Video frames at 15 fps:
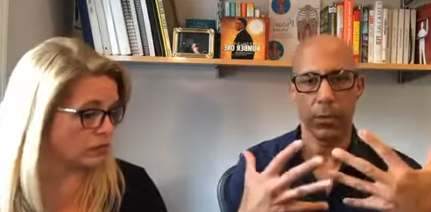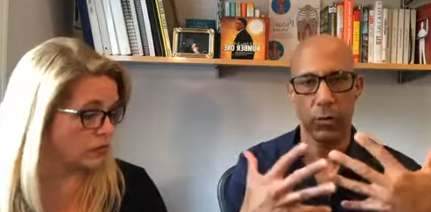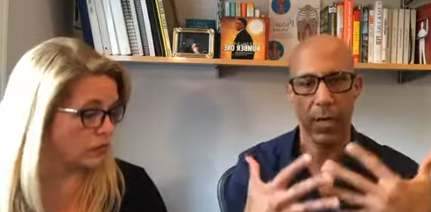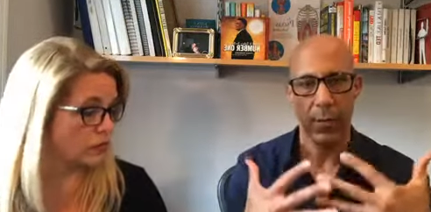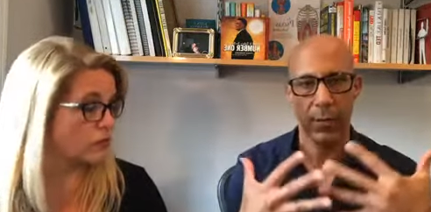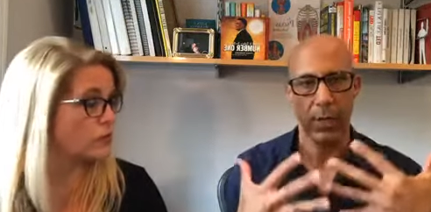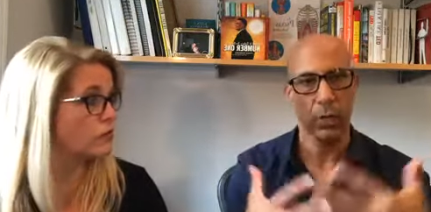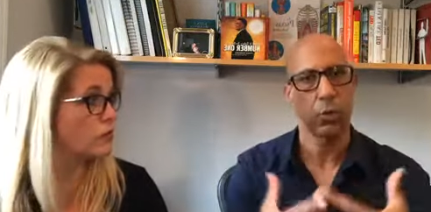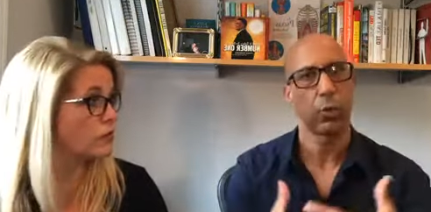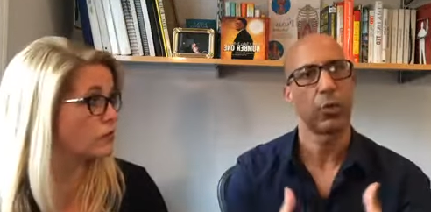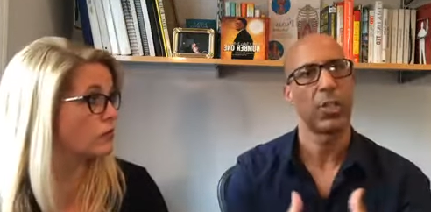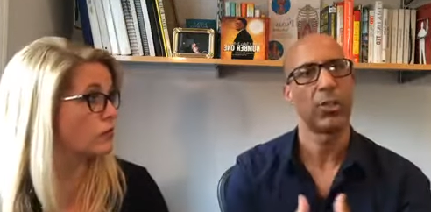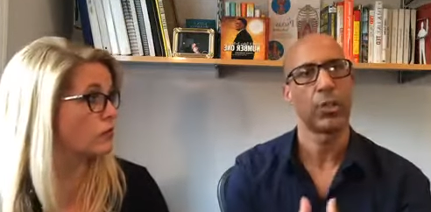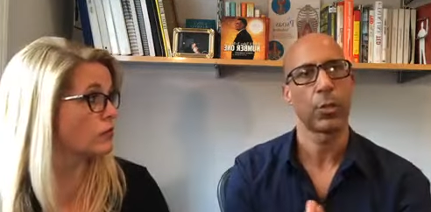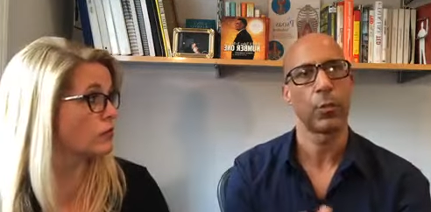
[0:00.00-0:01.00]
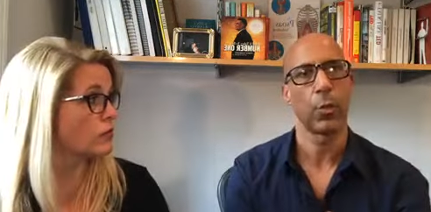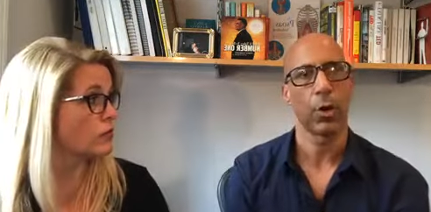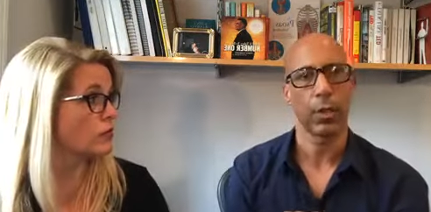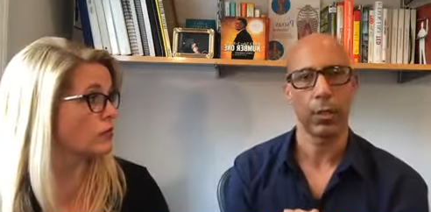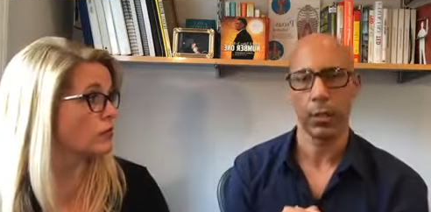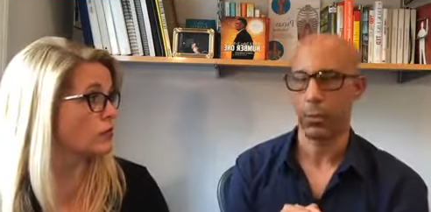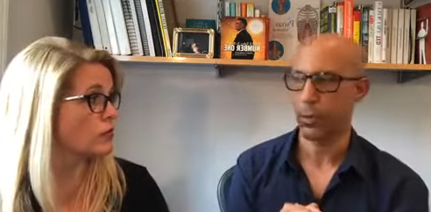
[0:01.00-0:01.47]
Speaker 1: having a strategic
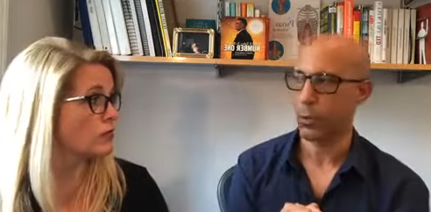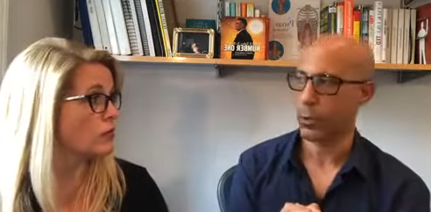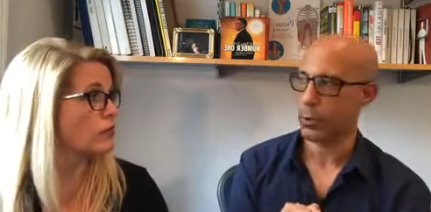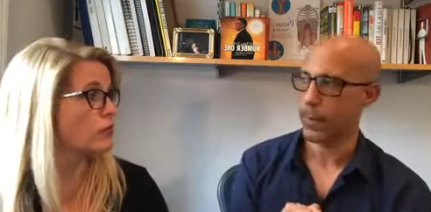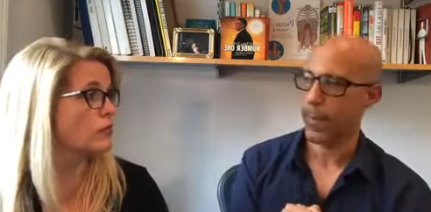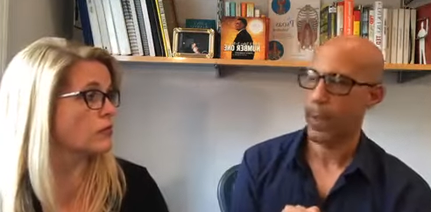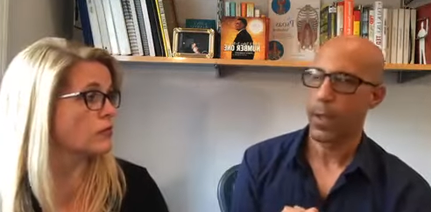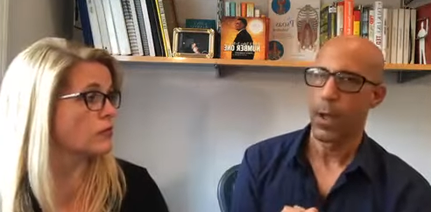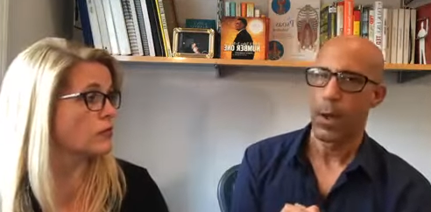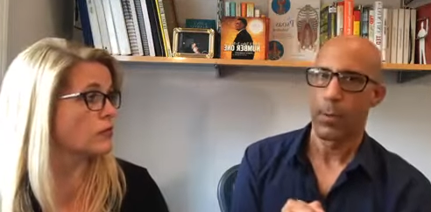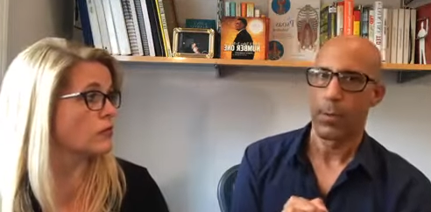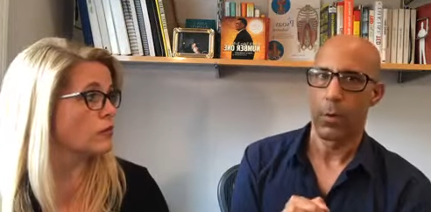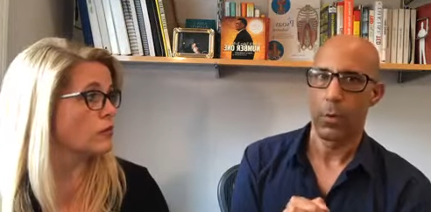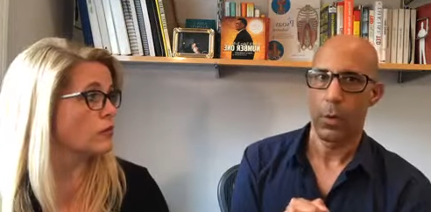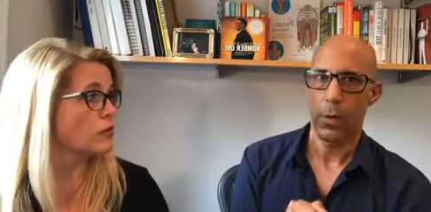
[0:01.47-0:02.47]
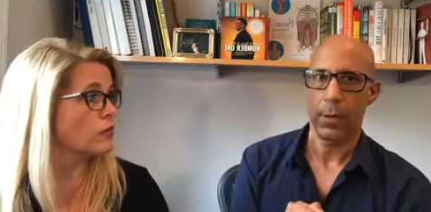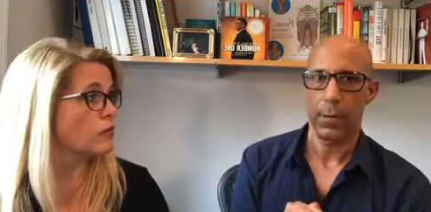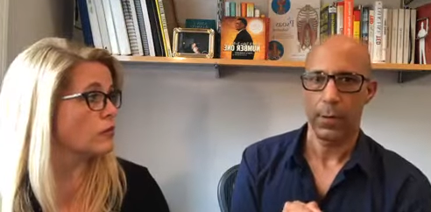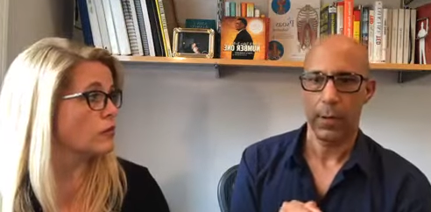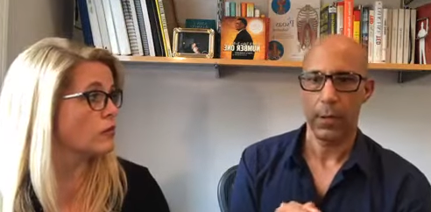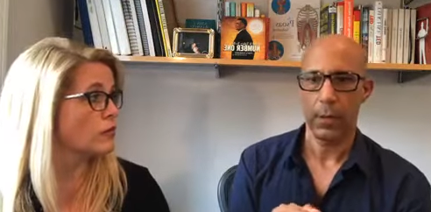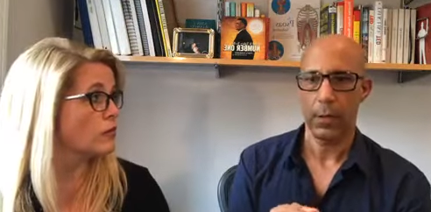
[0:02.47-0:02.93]
marketing approach. But one of the
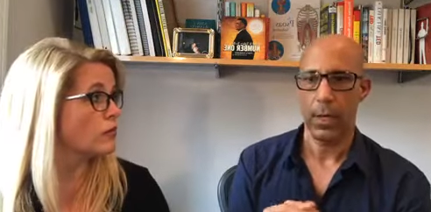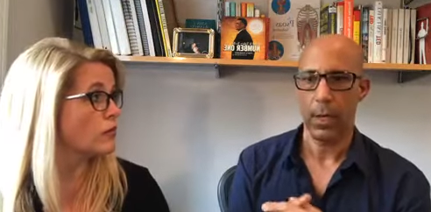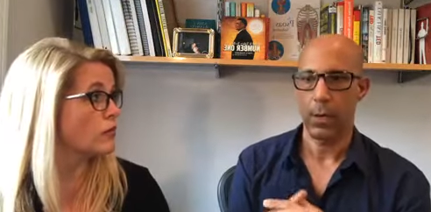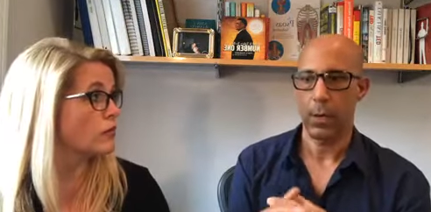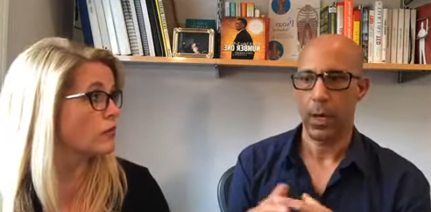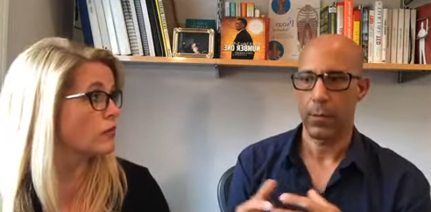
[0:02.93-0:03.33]
things that